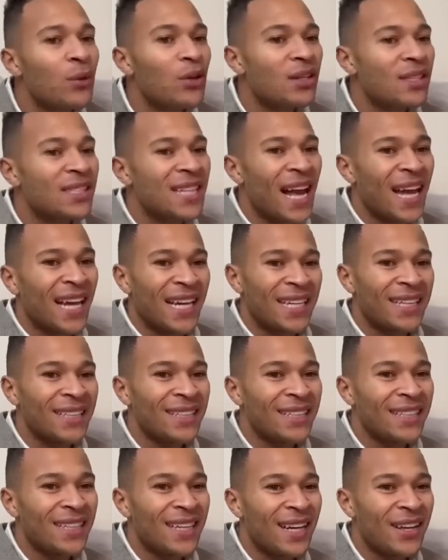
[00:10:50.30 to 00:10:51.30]
what you're
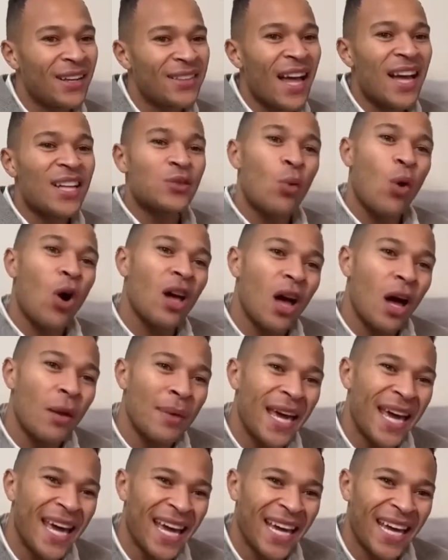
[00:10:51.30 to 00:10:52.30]
saying. That's why
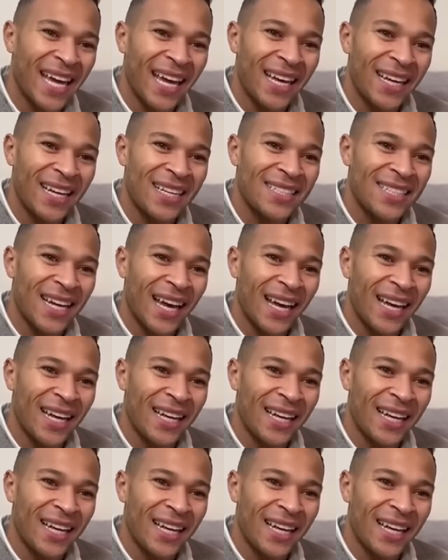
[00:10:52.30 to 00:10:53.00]
I'm here, isn't it?